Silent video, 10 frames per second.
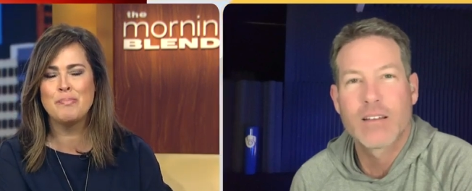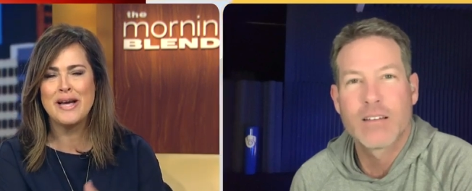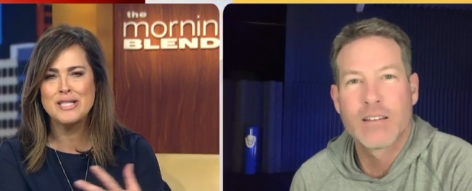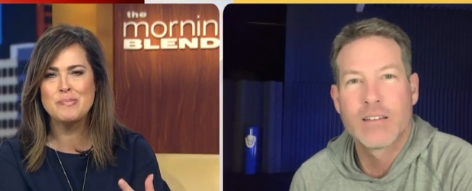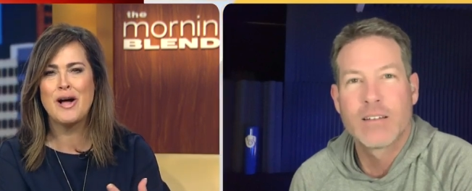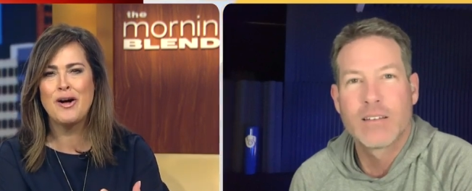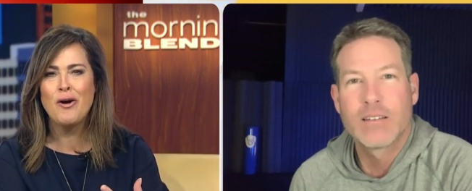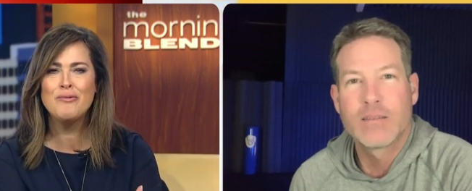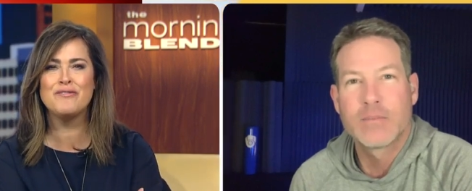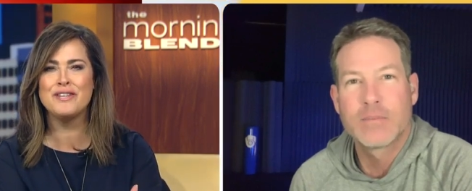Speaker 1: baseball,
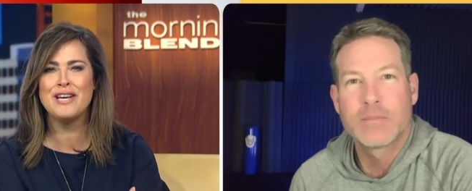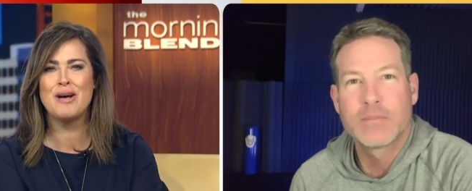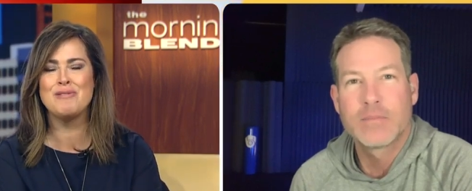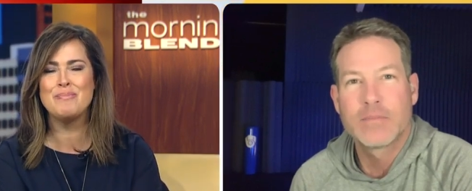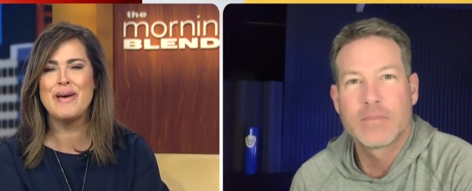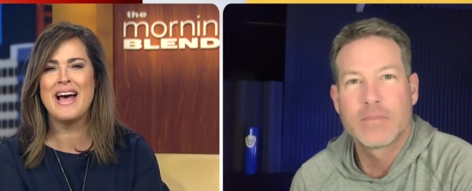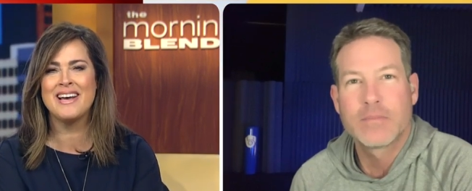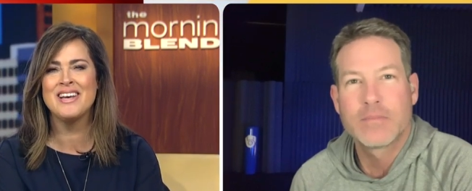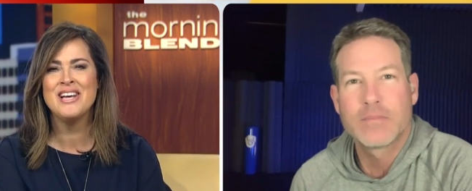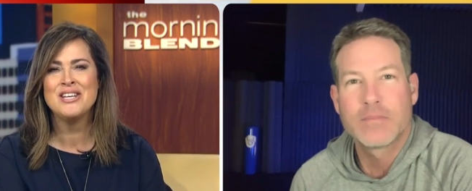hopefully coming
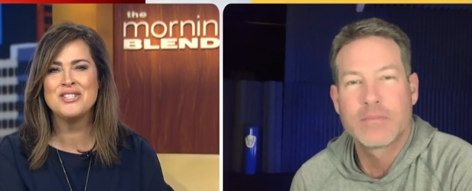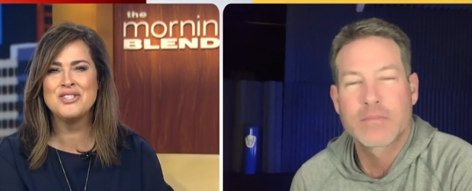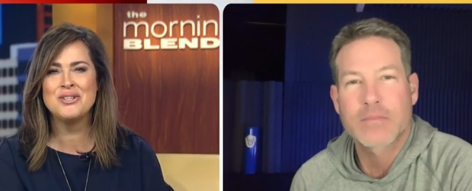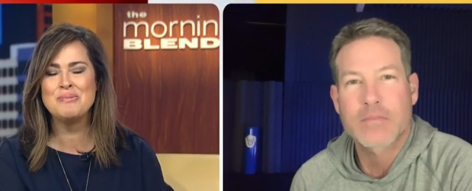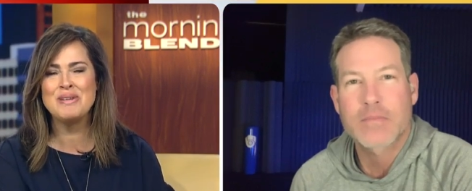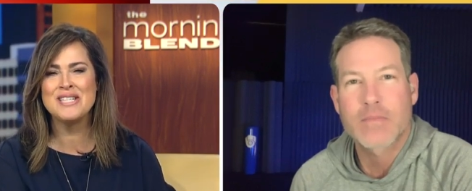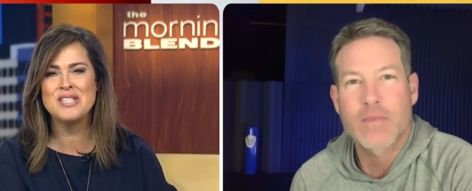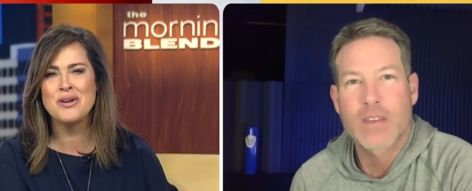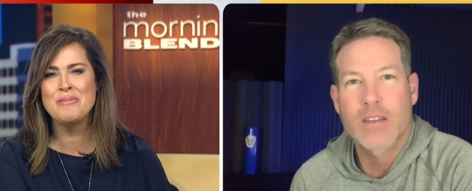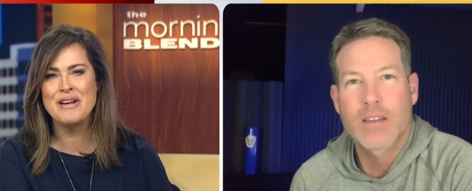back soon because
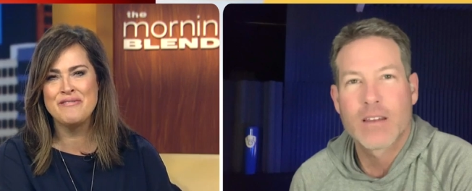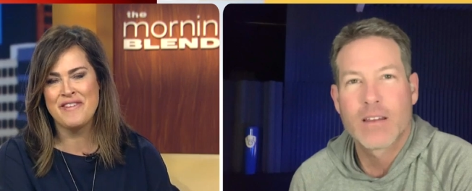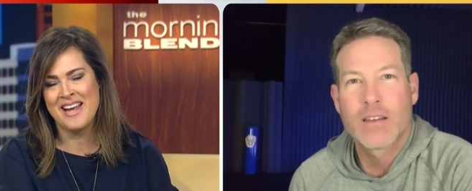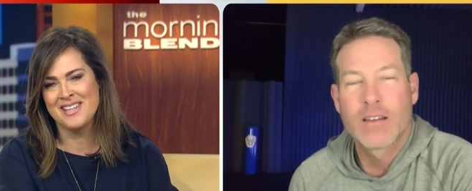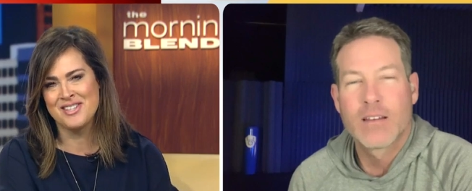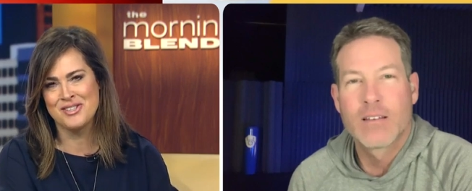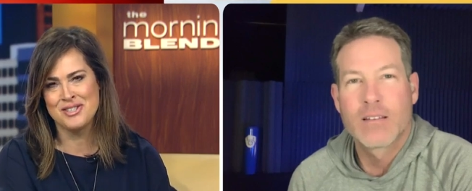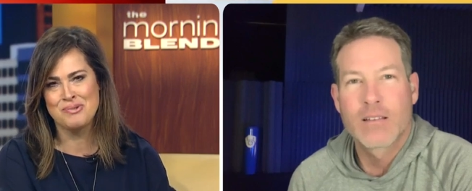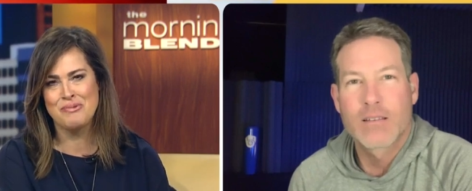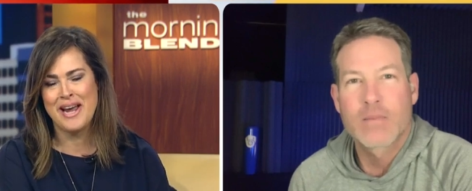so many fans are
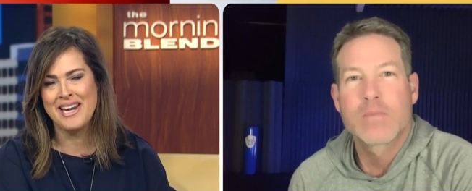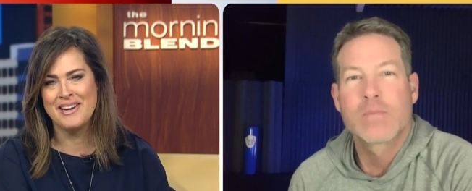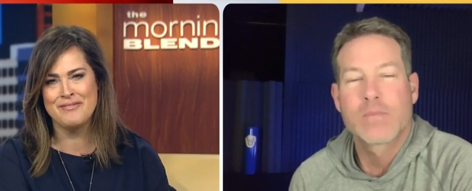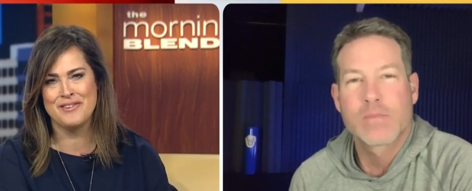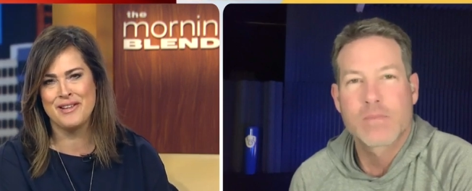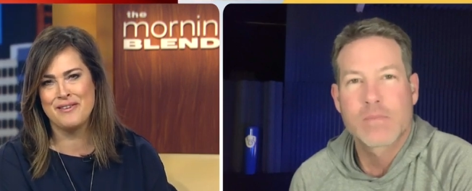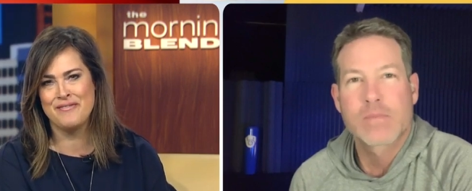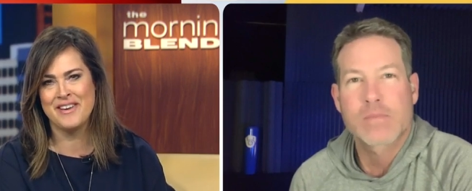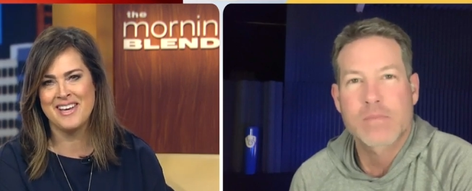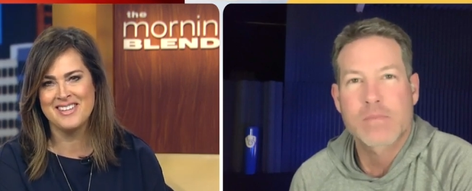just waiting for their
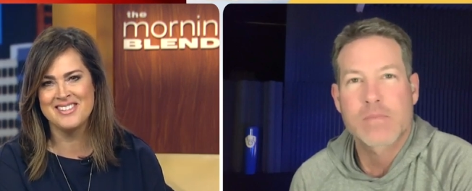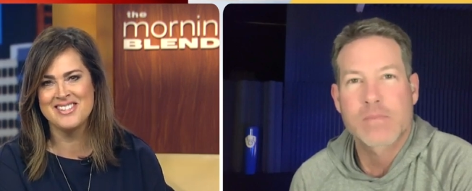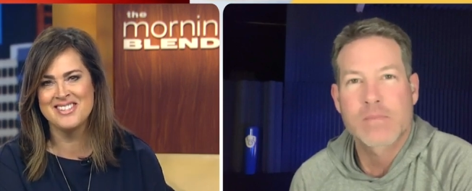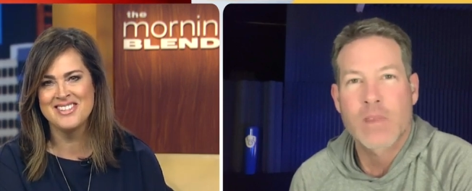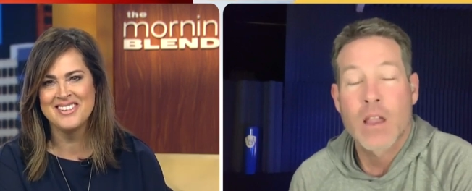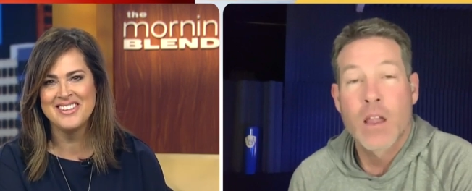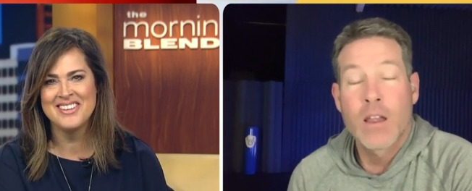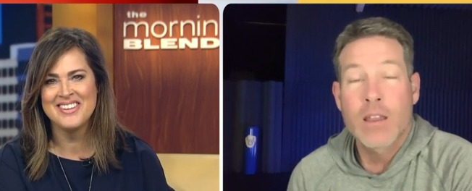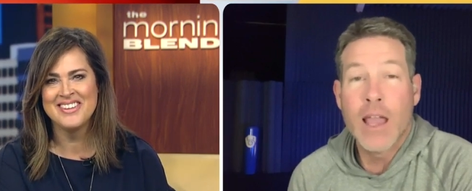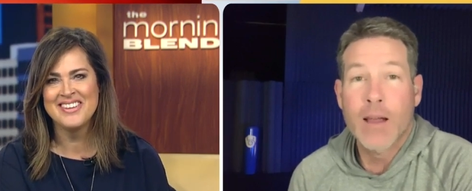fix.
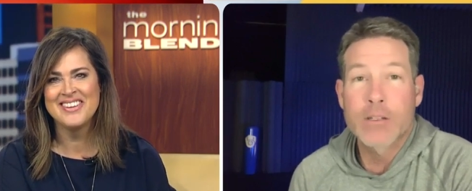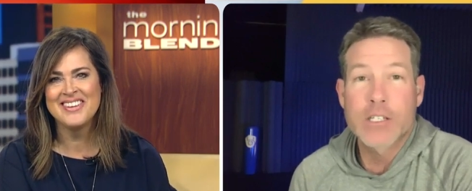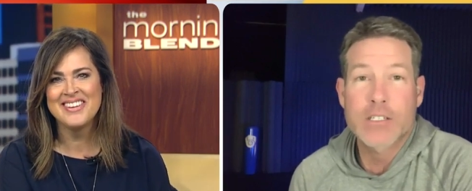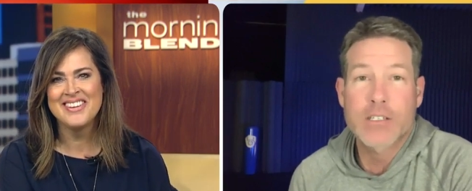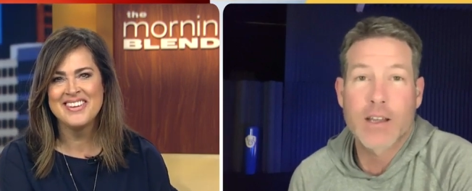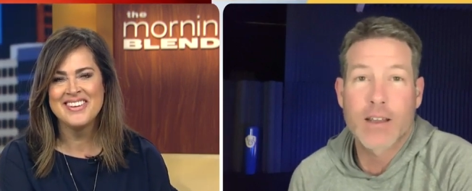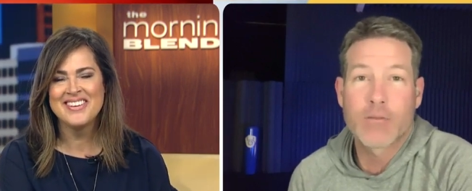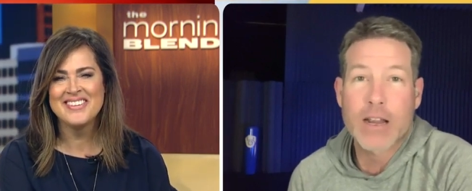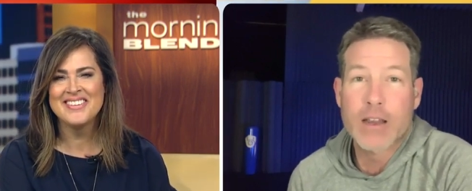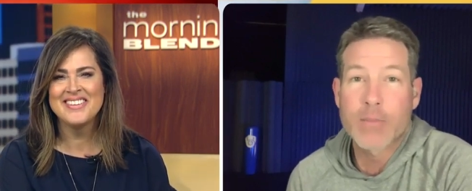
Speaker 2: Yeah, I would just uh,
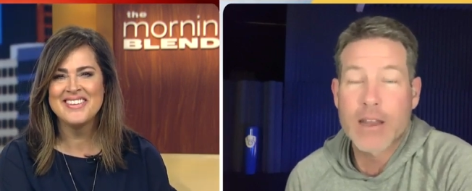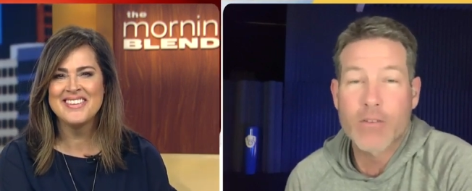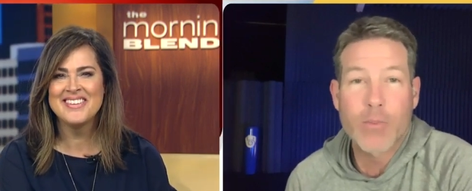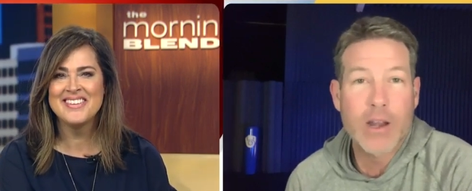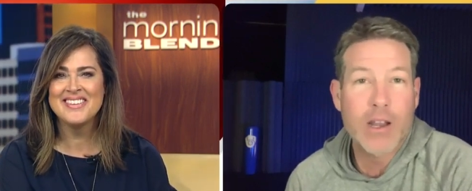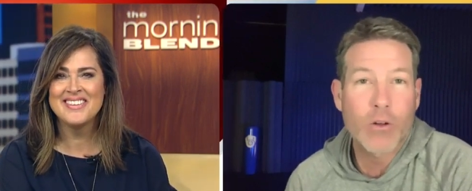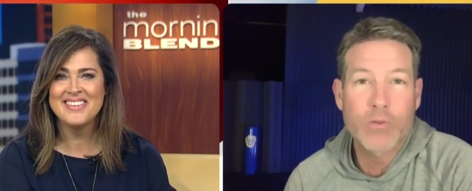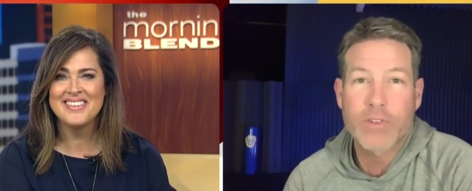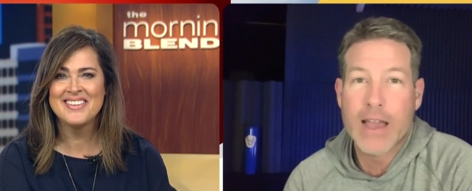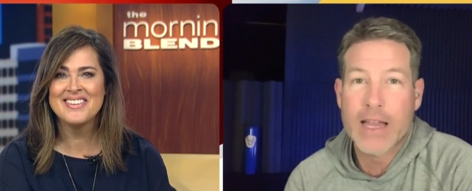recommend everybody
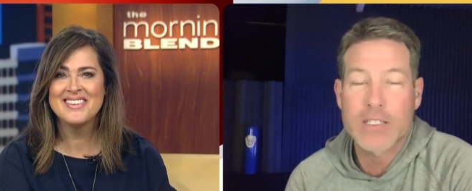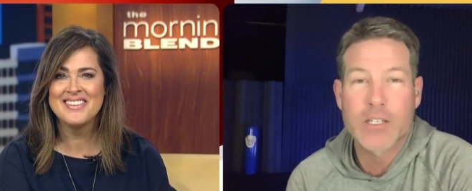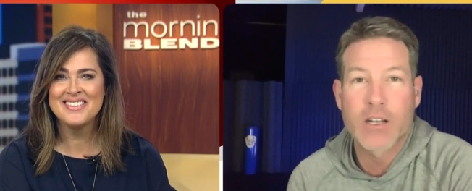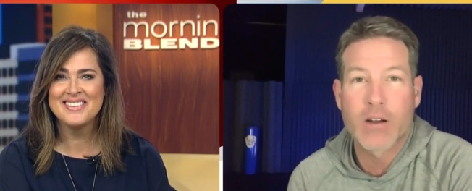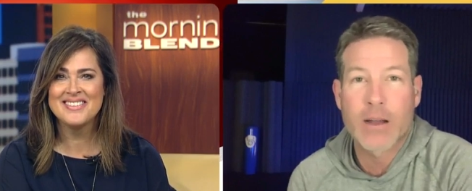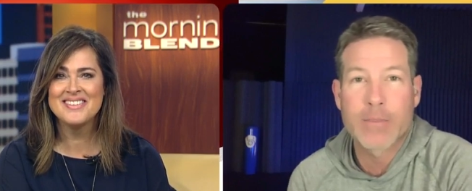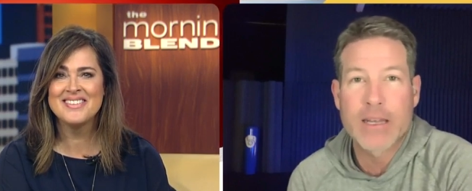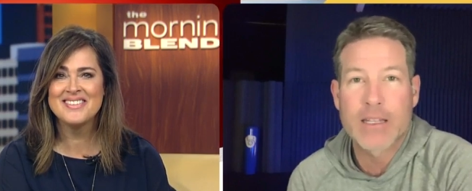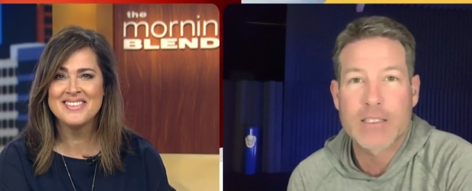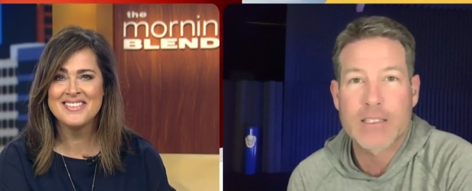hold fast. You know, I
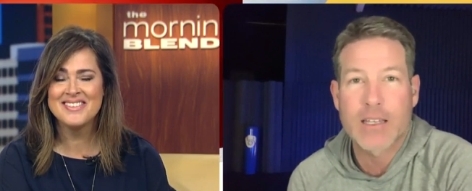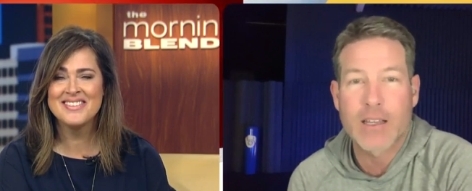mean, it's